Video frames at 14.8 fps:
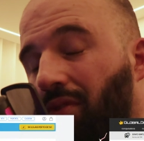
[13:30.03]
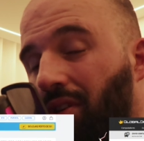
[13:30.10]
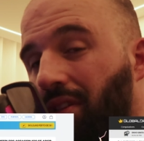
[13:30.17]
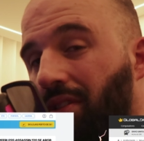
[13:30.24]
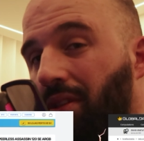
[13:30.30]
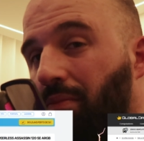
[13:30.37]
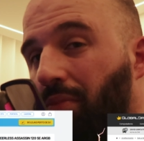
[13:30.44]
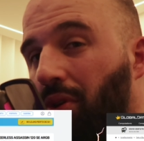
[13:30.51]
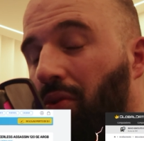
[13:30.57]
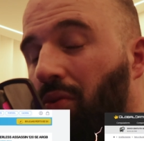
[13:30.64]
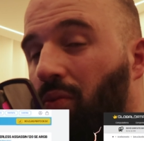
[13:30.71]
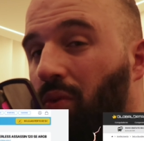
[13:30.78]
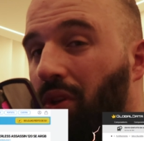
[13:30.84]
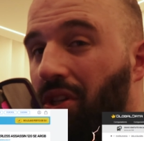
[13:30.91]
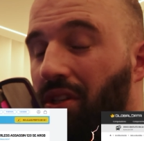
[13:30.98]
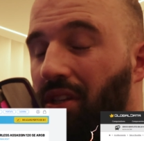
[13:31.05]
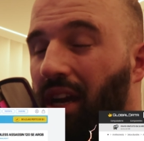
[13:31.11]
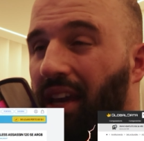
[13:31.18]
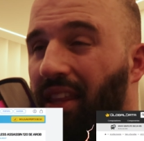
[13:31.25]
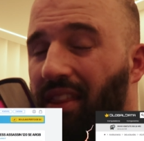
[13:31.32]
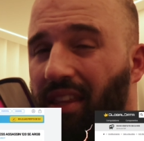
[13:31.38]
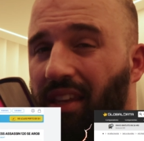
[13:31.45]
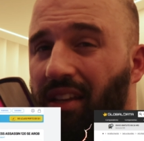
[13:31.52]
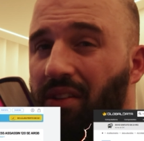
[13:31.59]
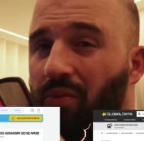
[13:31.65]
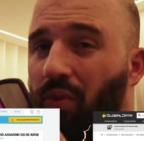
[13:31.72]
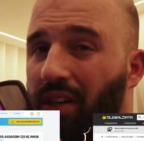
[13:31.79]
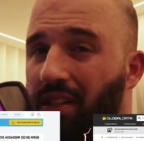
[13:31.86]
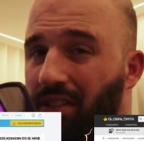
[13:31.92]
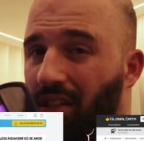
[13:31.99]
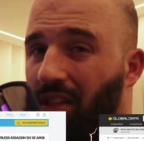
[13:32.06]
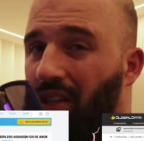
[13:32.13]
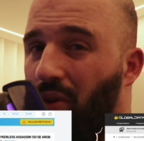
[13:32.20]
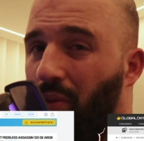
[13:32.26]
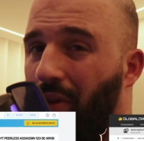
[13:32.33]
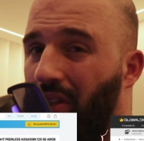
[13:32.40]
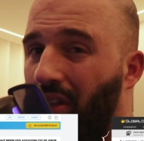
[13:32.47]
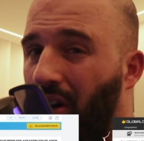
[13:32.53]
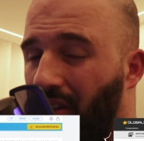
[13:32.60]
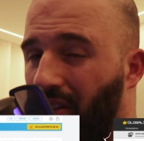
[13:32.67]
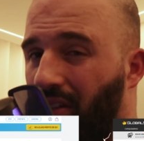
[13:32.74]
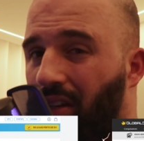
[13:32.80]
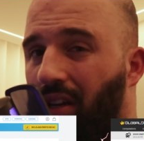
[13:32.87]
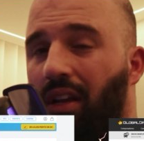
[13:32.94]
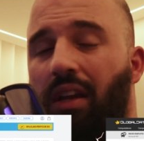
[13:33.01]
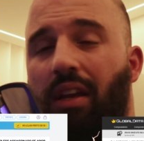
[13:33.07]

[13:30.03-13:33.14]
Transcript: for the CPU, which I think runs a little bit hotter.